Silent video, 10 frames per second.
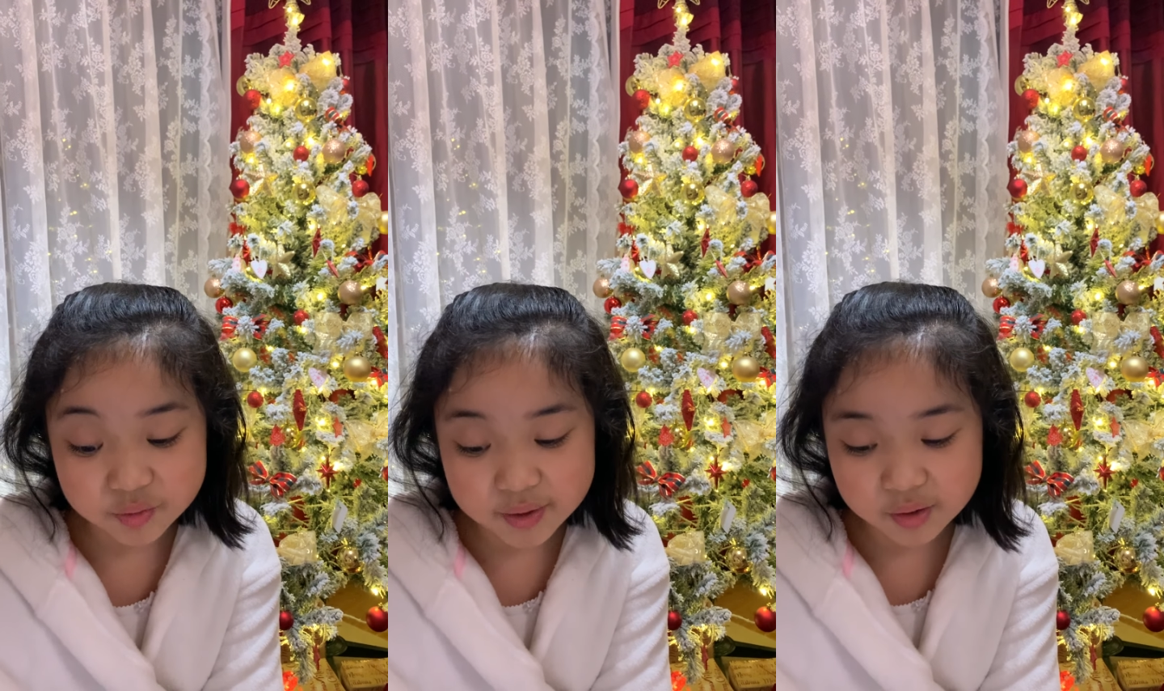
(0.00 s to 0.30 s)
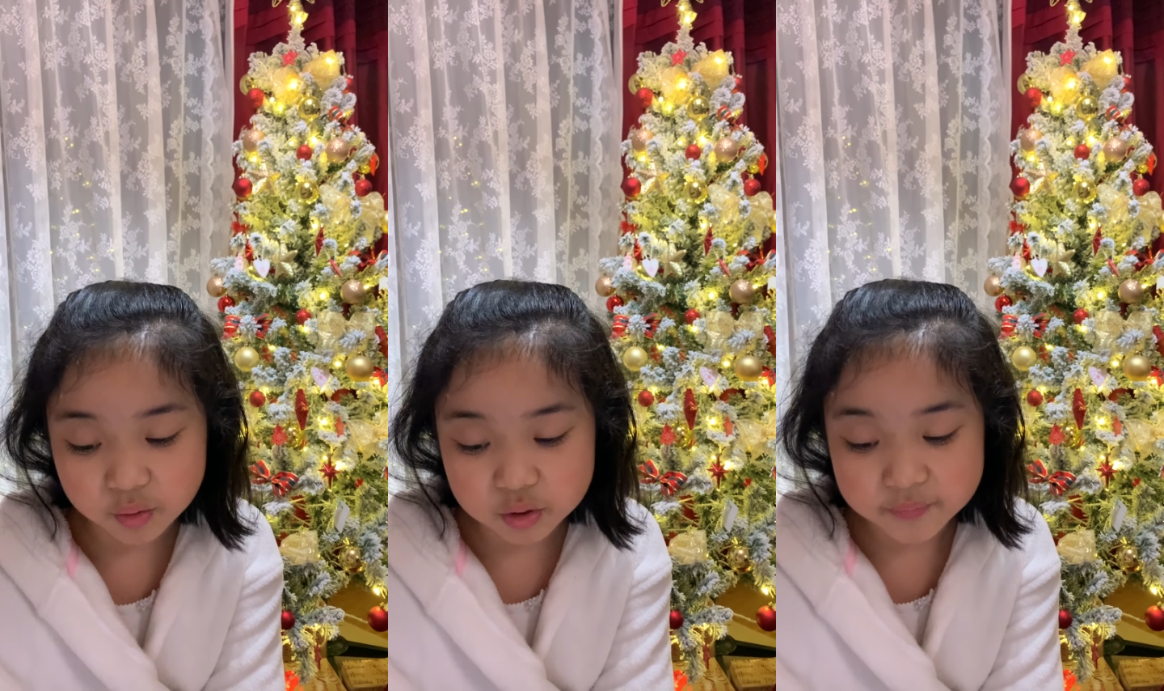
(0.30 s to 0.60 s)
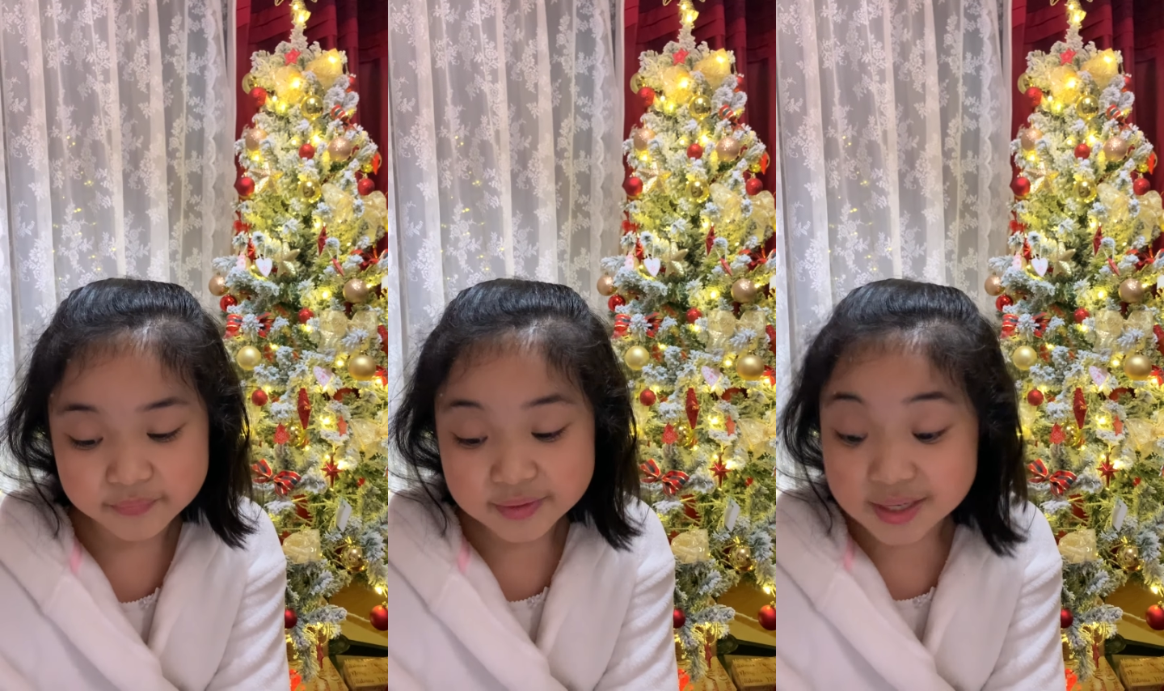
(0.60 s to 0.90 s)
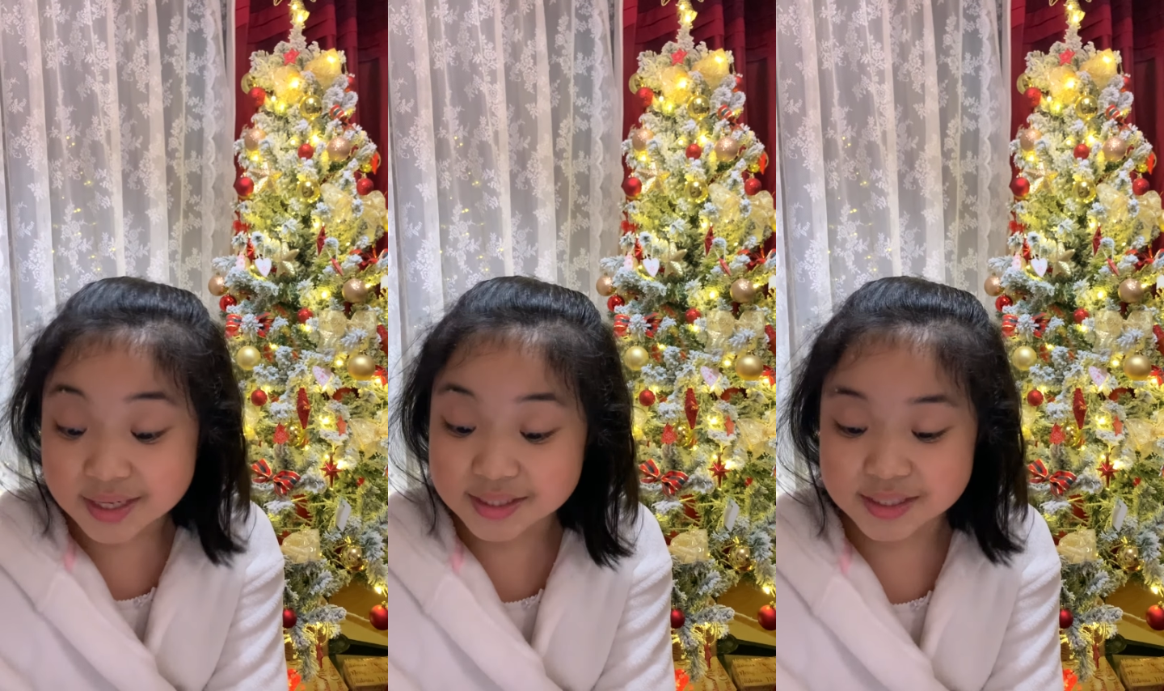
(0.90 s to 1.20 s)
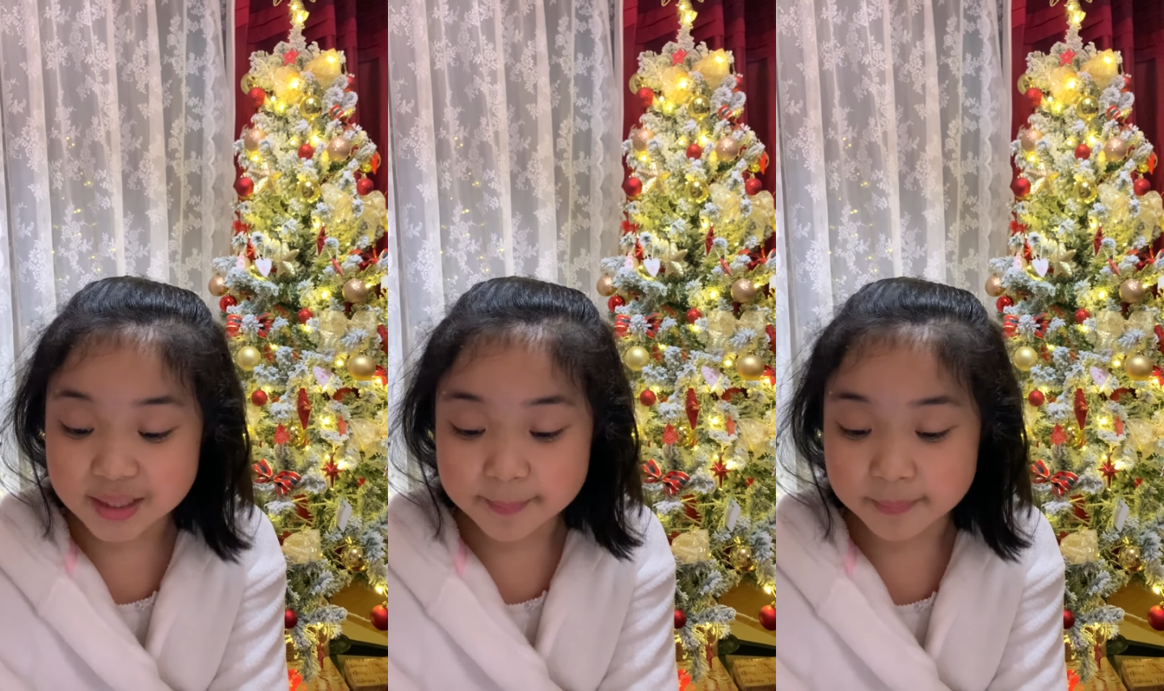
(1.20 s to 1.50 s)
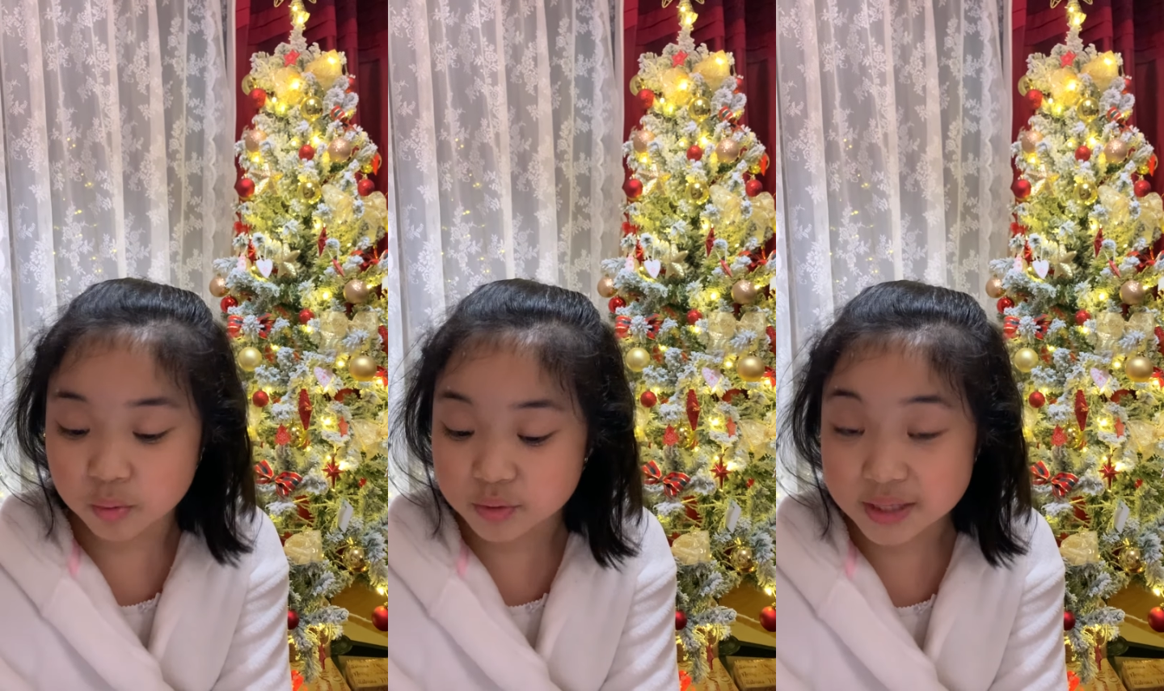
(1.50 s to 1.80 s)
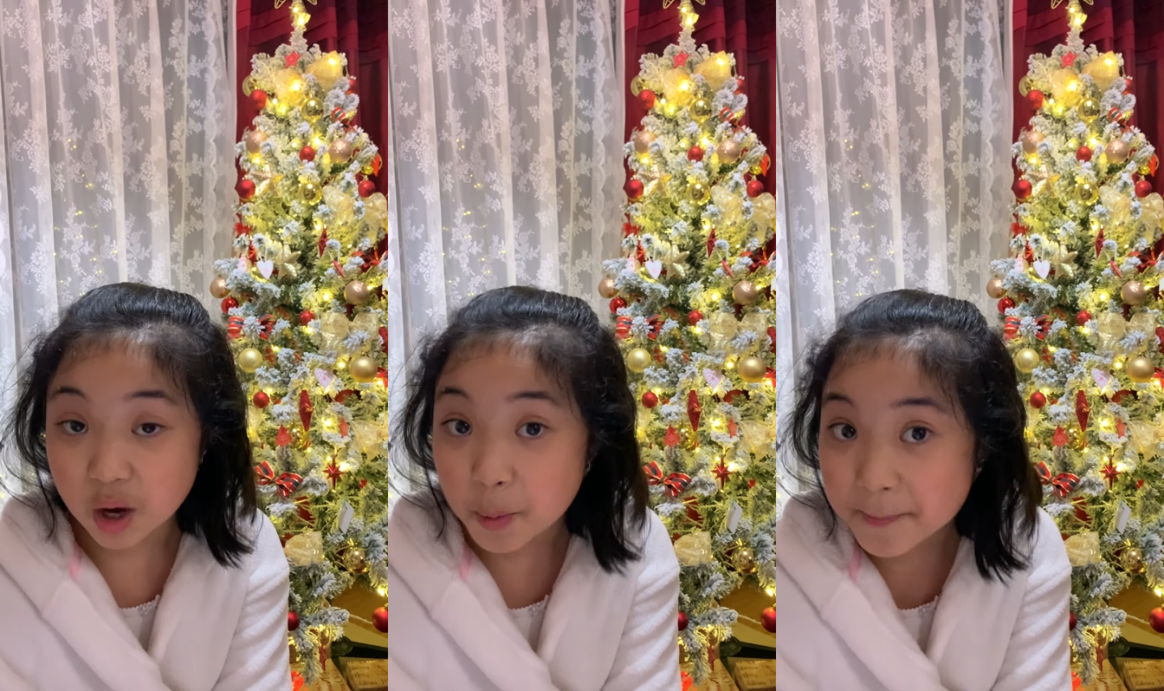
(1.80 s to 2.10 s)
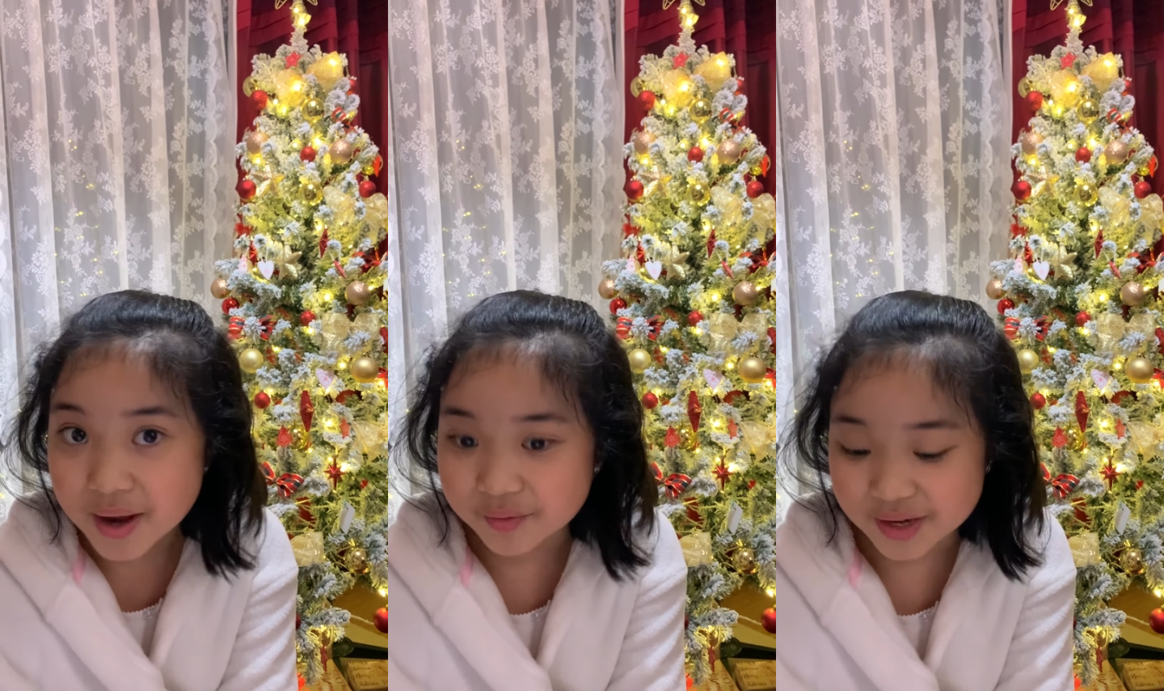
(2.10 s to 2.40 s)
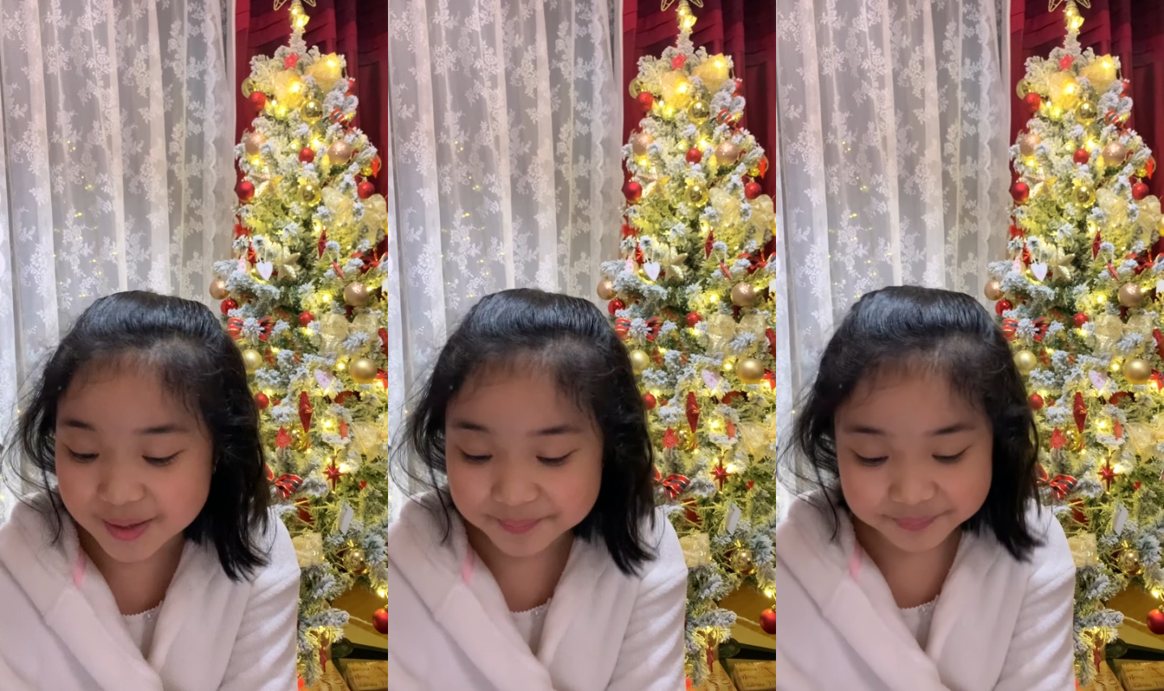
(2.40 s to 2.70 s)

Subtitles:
twinkled, his dimples, how merry,